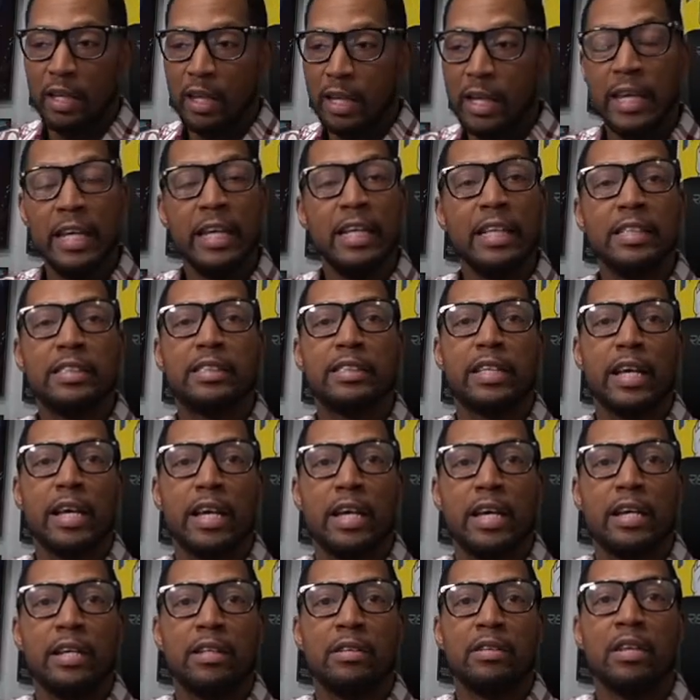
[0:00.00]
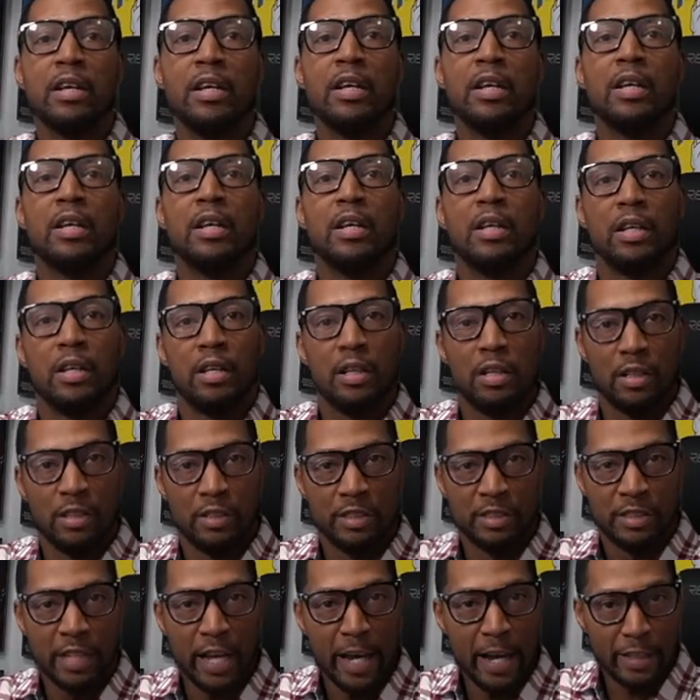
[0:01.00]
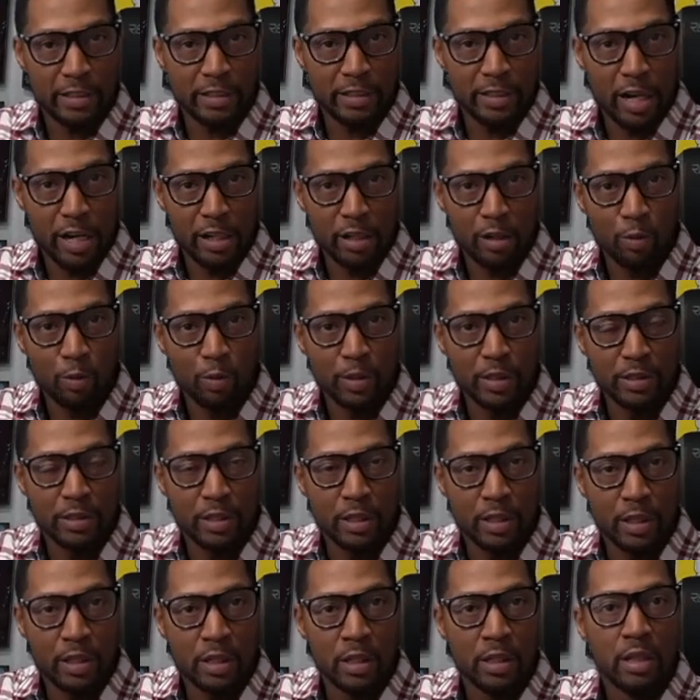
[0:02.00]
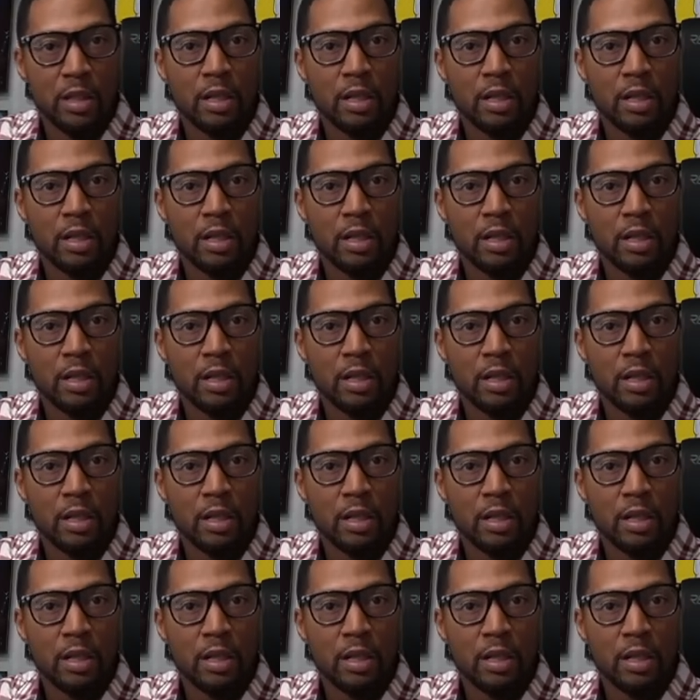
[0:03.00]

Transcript: He said Zack Snyder was a